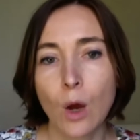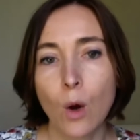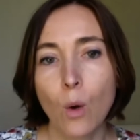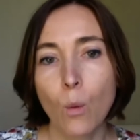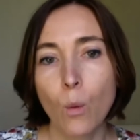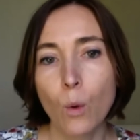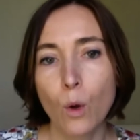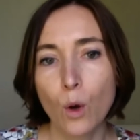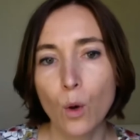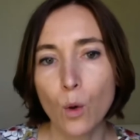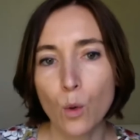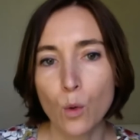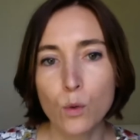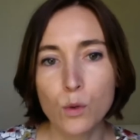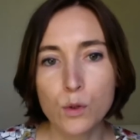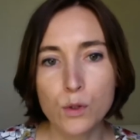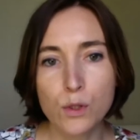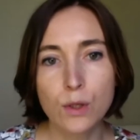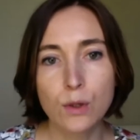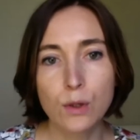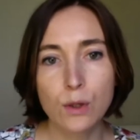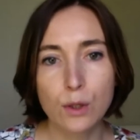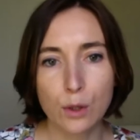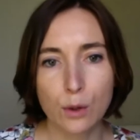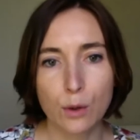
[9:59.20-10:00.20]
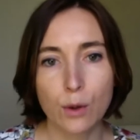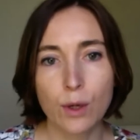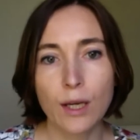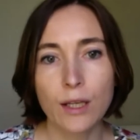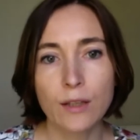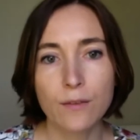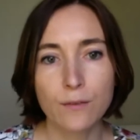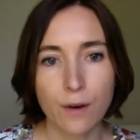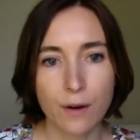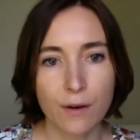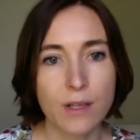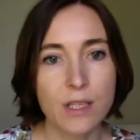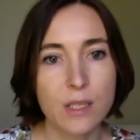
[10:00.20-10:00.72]
We also look
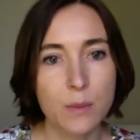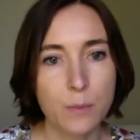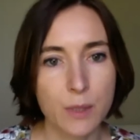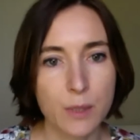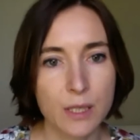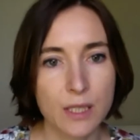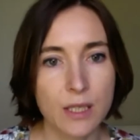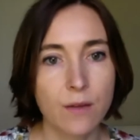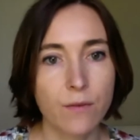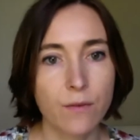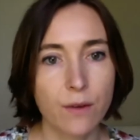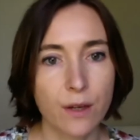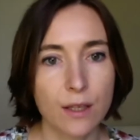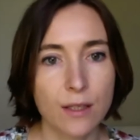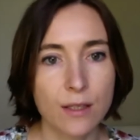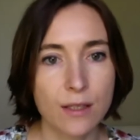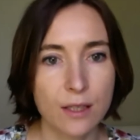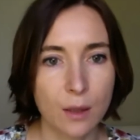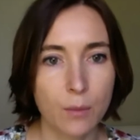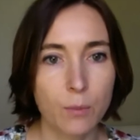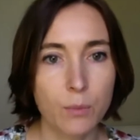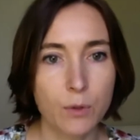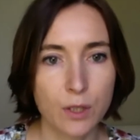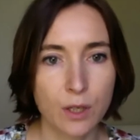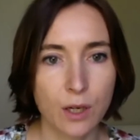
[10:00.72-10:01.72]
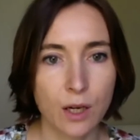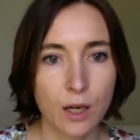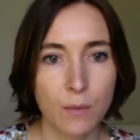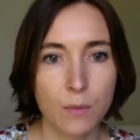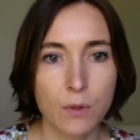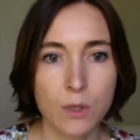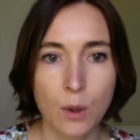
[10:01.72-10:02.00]
at very specific subtypes.